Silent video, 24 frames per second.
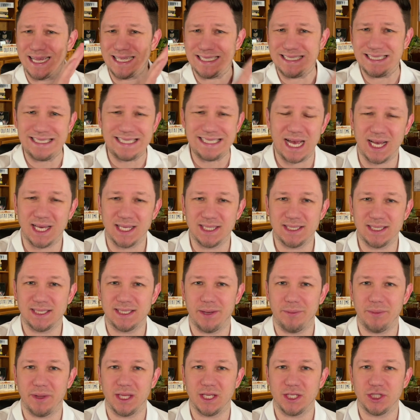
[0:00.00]
the second
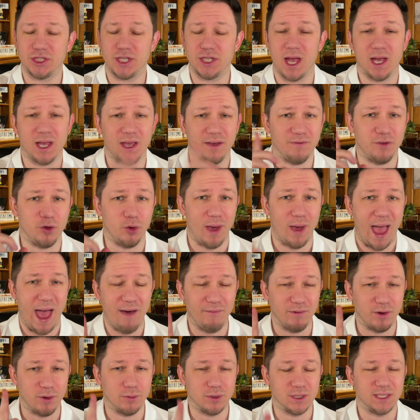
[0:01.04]
stimulus check if you
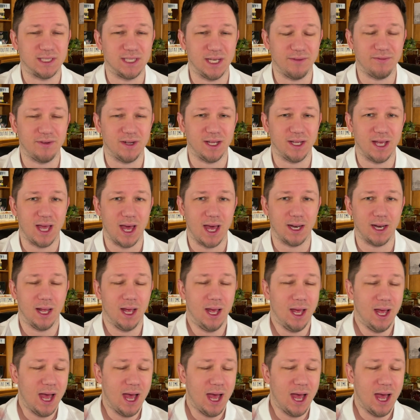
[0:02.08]
haven't received it yet.